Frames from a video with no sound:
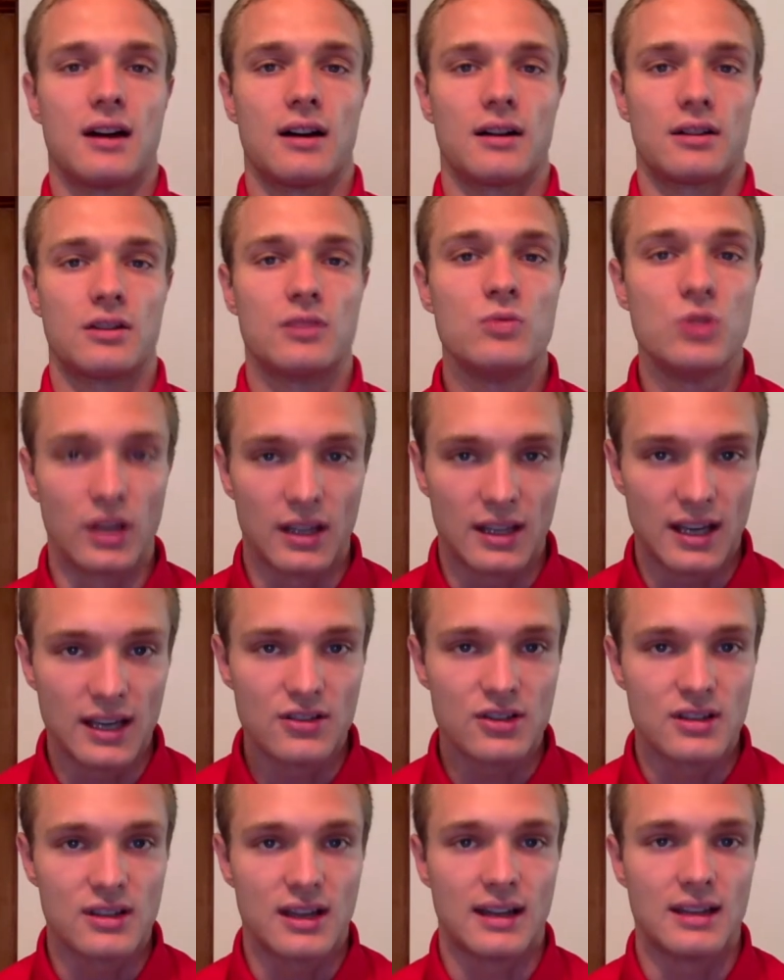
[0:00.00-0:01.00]

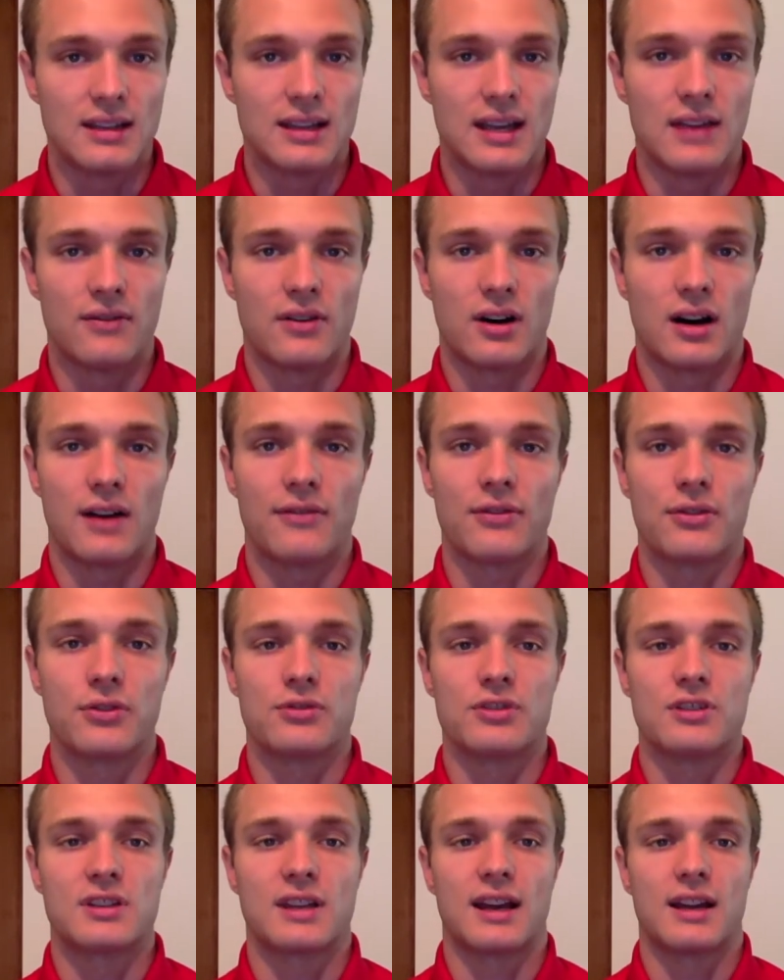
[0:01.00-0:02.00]
communication that he gave off through
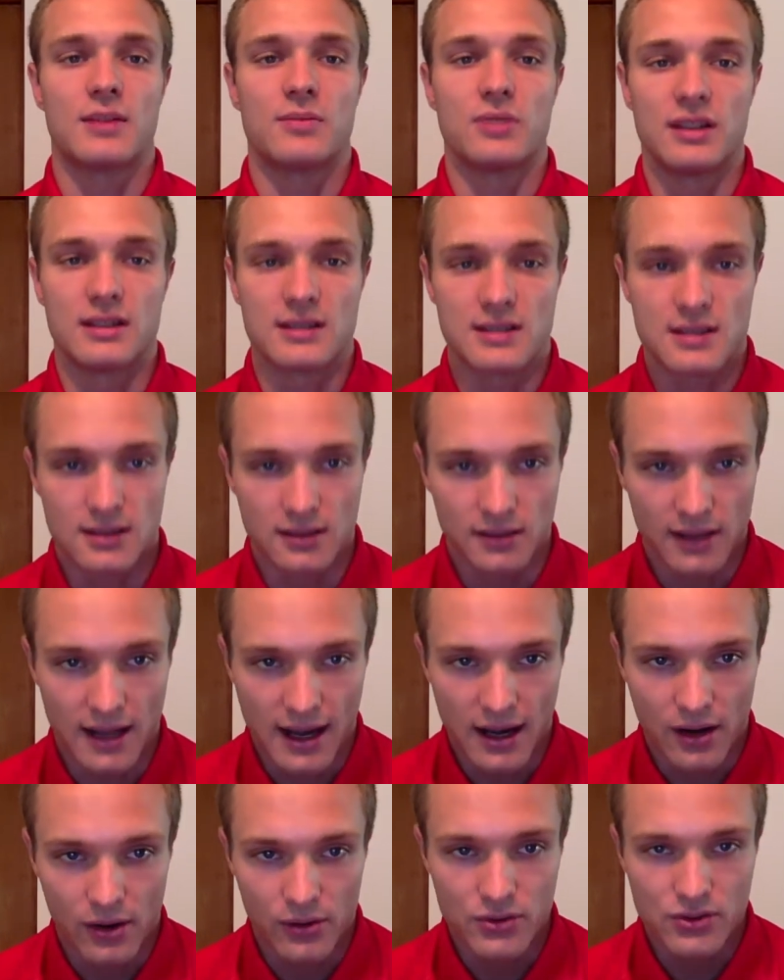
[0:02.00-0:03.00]
just kind of being
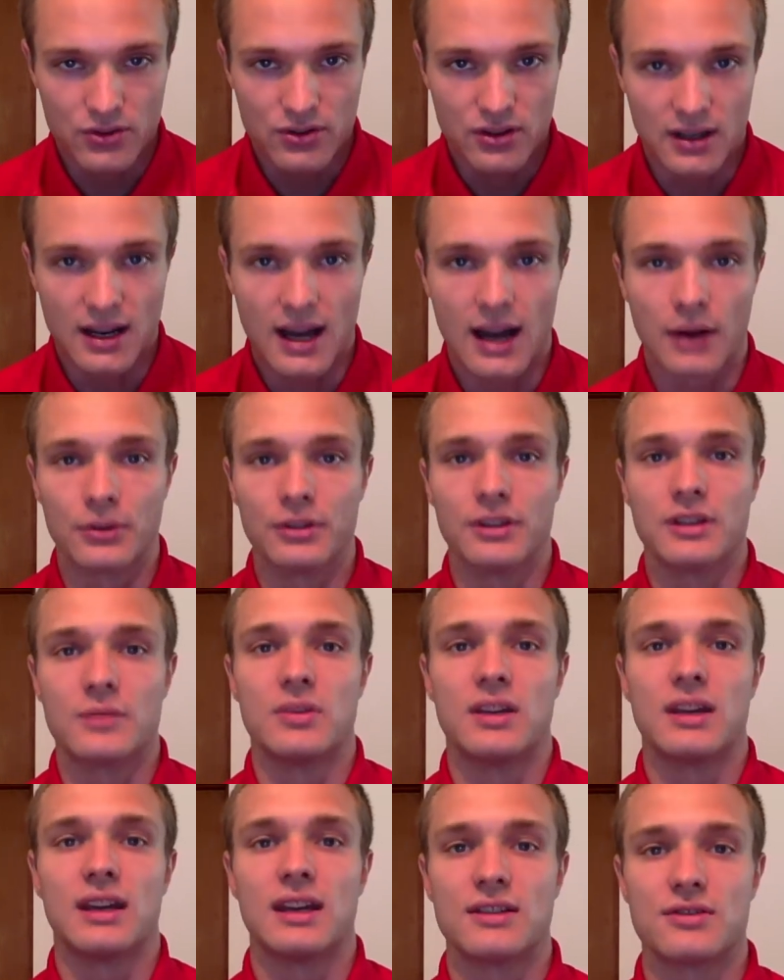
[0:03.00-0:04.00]
slouched and not really
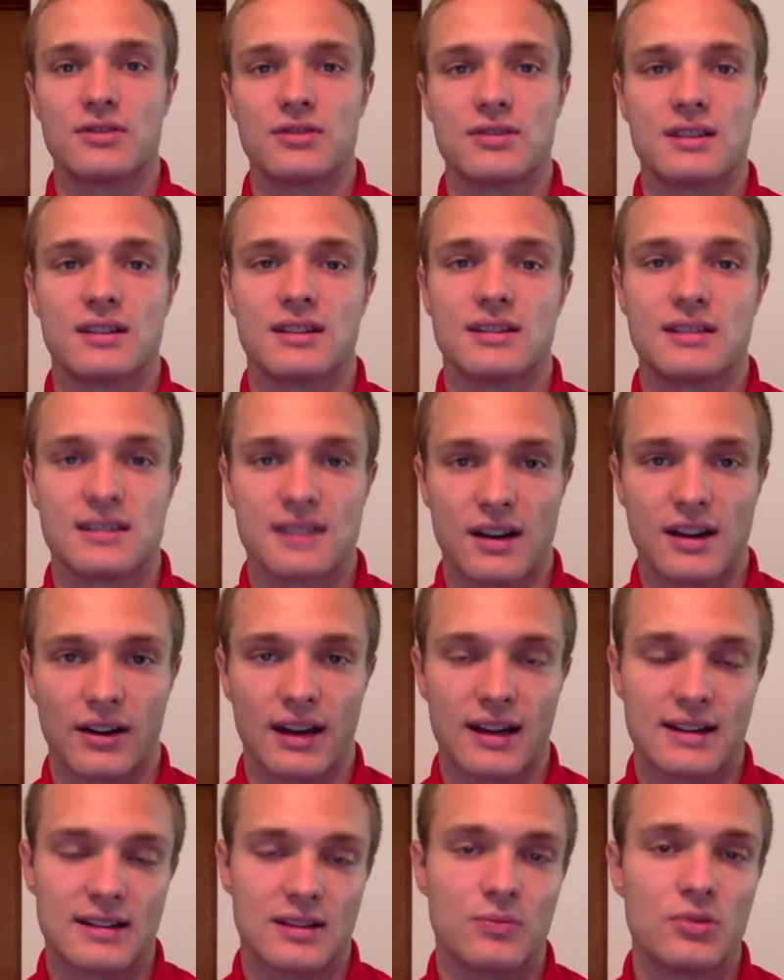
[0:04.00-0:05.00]
being interested in staring at
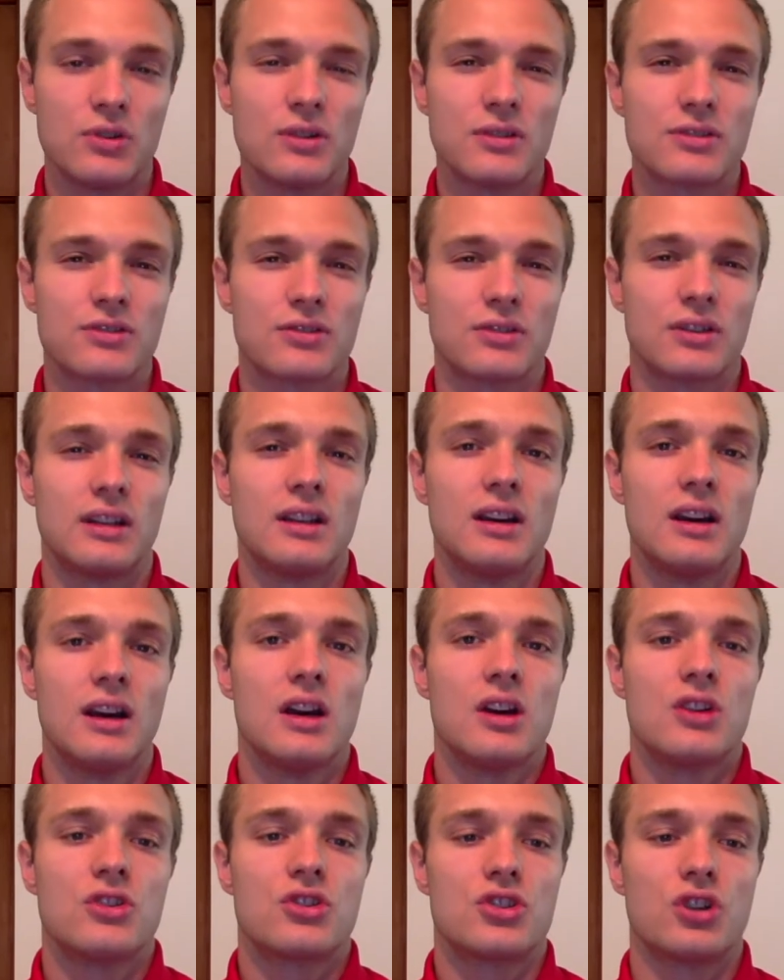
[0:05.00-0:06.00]
his computer screen
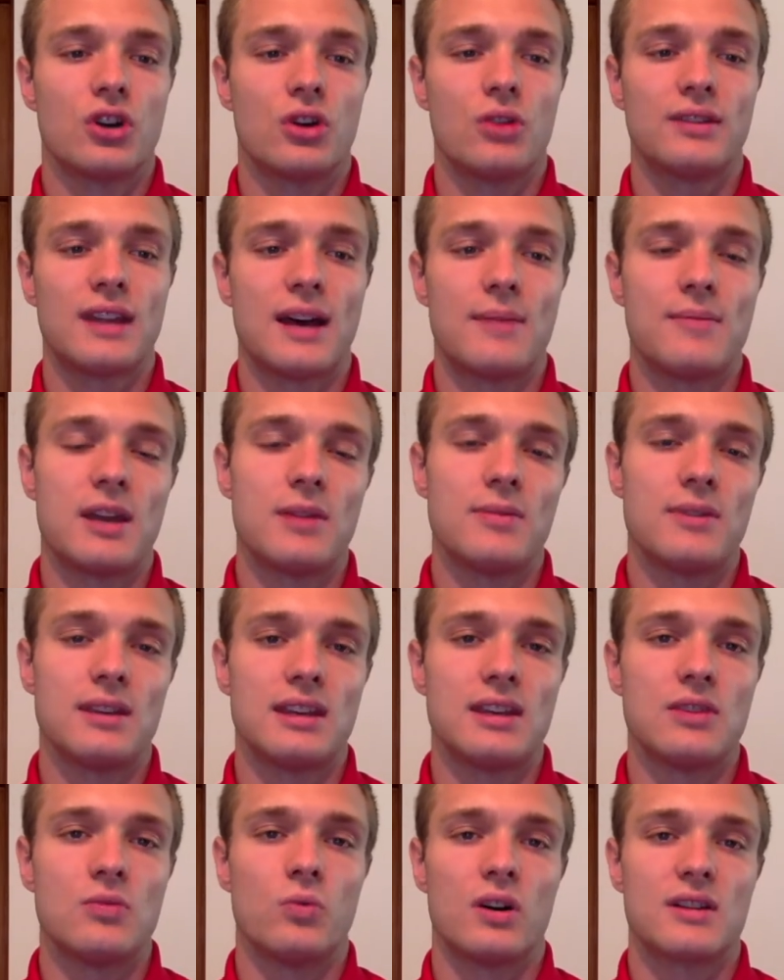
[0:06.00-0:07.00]
showed that maybe
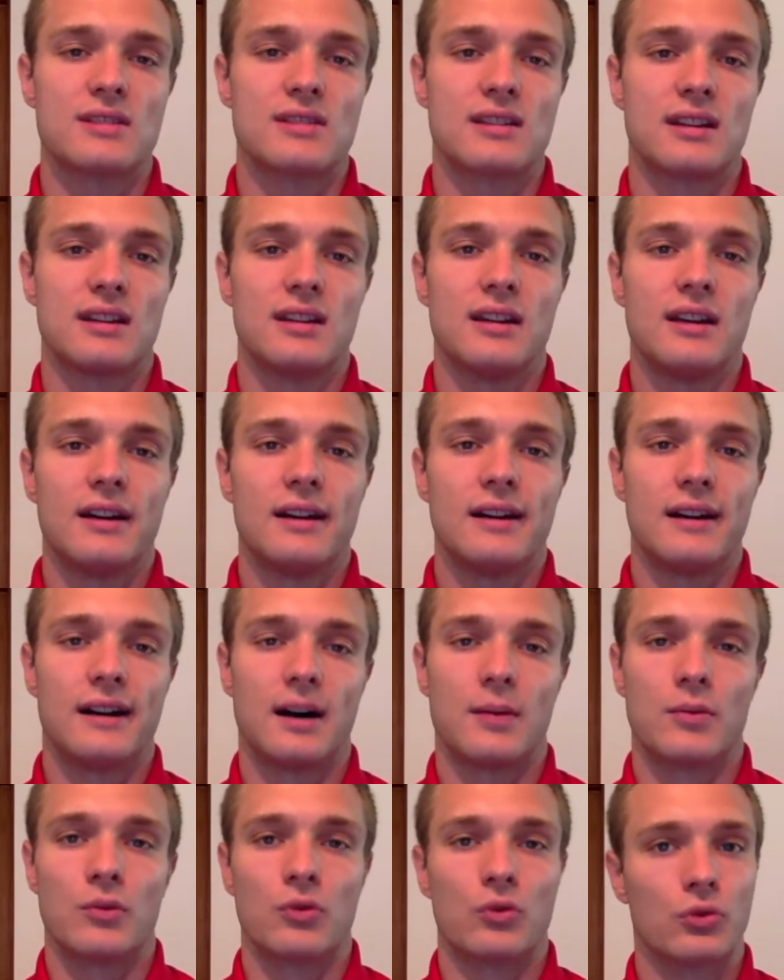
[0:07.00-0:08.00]
he wasn't
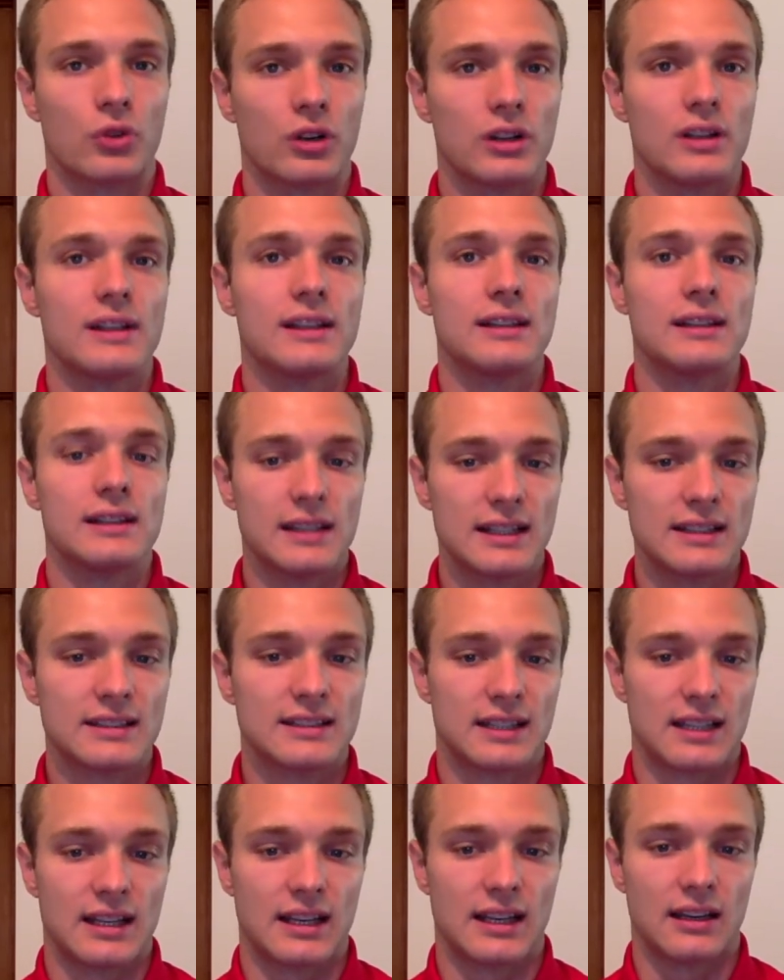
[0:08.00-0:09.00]
really
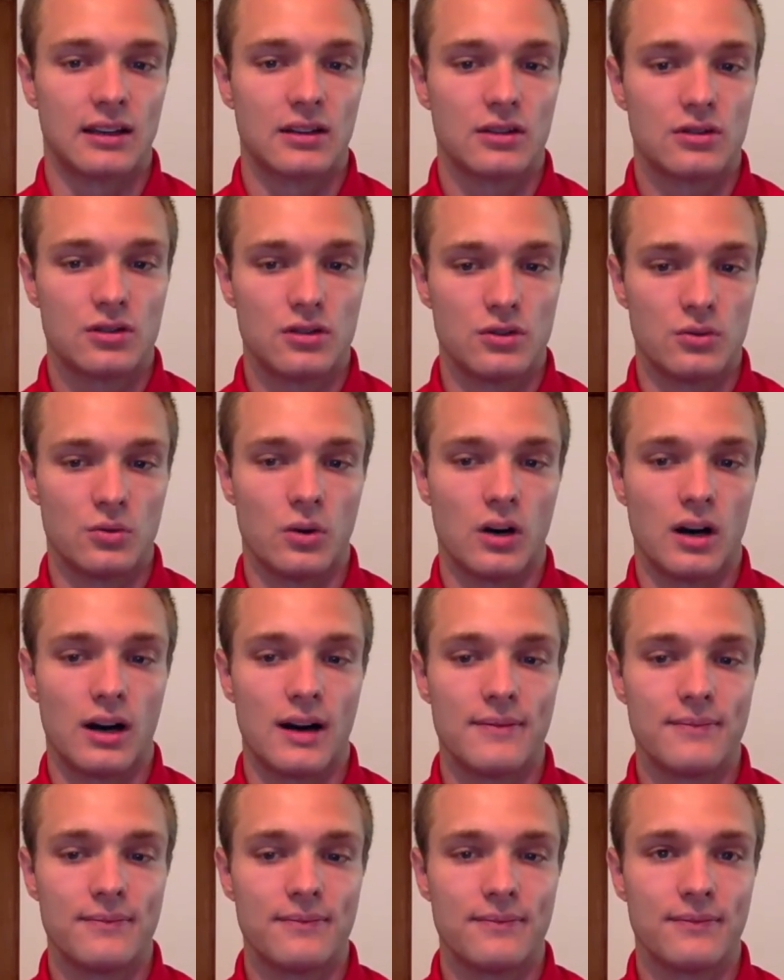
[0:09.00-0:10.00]
listening to what